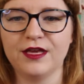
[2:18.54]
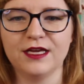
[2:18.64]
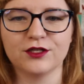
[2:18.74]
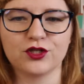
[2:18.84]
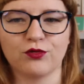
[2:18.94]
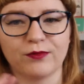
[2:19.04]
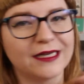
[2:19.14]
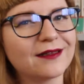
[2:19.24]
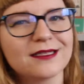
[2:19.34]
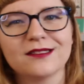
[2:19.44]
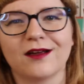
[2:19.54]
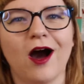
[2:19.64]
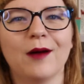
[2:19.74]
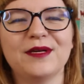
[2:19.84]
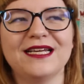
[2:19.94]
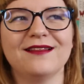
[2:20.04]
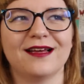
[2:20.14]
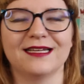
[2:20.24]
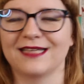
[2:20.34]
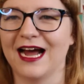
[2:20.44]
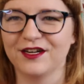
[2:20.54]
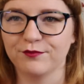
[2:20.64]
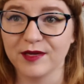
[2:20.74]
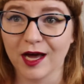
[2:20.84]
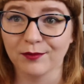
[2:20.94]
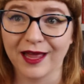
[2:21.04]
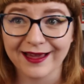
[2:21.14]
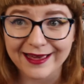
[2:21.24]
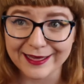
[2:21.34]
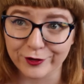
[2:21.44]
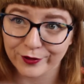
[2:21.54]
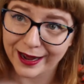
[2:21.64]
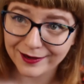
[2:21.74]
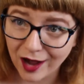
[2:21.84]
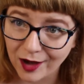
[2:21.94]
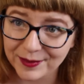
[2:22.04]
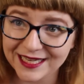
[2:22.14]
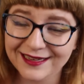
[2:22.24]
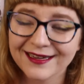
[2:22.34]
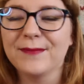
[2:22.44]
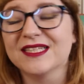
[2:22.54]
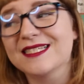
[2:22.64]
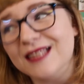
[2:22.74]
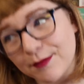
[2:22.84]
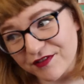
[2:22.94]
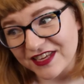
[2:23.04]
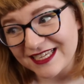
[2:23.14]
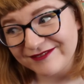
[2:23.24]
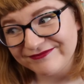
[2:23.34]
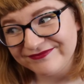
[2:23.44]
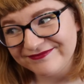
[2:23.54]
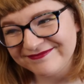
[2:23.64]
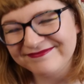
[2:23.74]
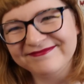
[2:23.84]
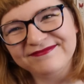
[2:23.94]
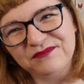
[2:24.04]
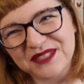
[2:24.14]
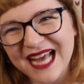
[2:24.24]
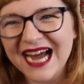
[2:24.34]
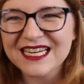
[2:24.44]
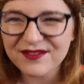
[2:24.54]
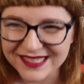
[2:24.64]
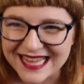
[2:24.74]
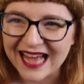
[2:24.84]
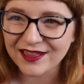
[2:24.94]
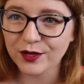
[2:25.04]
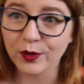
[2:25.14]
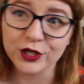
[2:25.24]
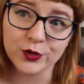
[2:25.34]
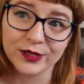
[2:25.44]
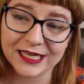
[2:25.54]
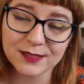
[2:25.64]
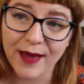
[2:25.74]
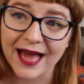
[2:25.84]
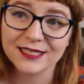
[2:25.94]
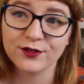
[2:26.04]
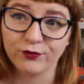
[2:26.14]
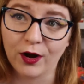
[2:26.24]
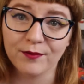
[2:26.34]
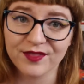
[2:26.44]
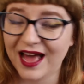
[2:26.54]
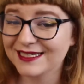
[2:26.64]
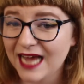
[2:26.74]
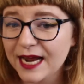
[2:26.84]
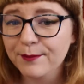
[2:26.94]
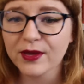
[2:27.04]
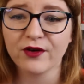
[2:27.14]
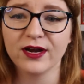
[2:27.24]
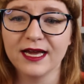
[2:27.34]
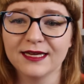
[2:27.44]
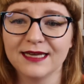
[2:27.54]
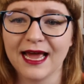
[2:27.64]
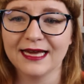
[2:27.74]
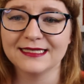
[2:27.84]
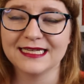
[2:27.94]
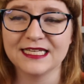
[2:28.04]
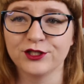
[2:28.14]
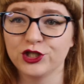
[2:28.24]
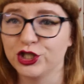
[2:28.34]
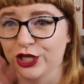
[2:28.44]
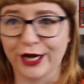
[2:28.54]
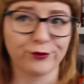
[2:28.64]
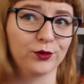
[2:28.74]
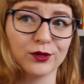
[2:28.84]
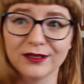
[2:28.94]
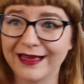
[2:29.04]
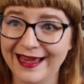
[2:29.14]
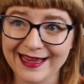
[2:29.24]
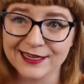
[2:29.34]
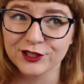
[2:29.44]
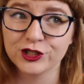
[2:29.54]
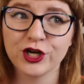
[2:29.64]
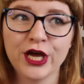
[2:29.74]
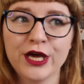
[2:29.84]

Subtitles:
the surrealist comedy that has kind of become like internet comedy, but some of it was kind of exactly what you would expect from that time period and his general age,